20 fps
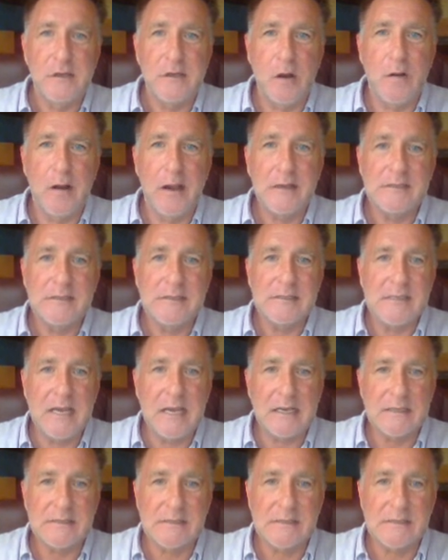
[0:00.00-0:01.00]
go out to
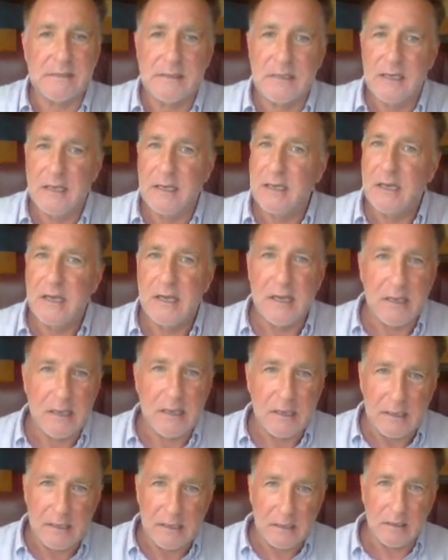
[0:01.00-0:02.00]
Texas,
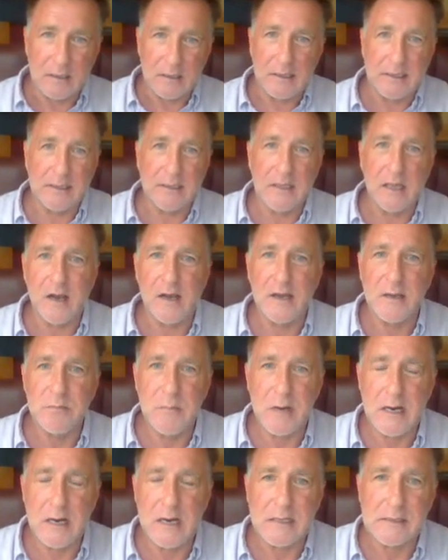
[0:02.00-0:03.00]

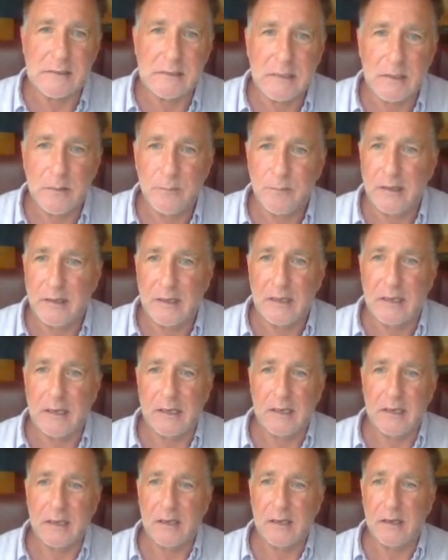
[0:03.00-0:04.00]
Elon Musk
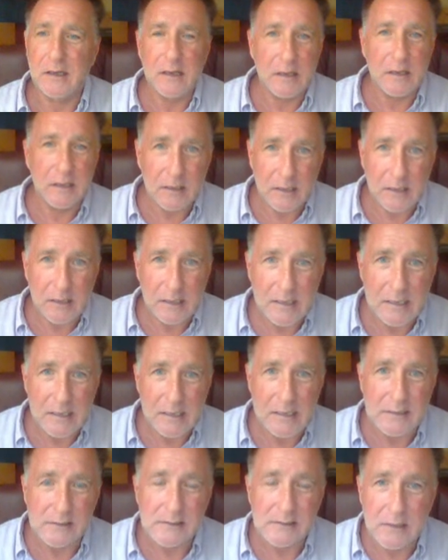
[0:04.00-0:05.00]

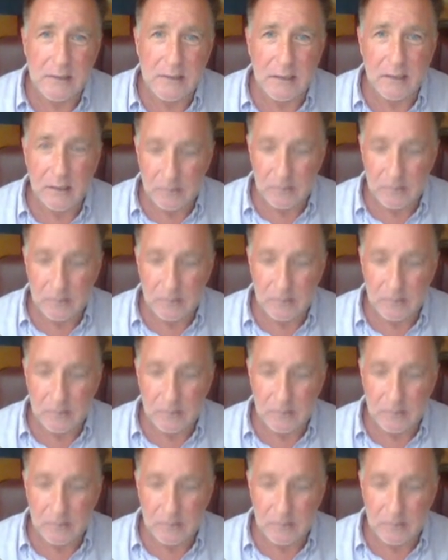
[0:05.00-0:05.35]
is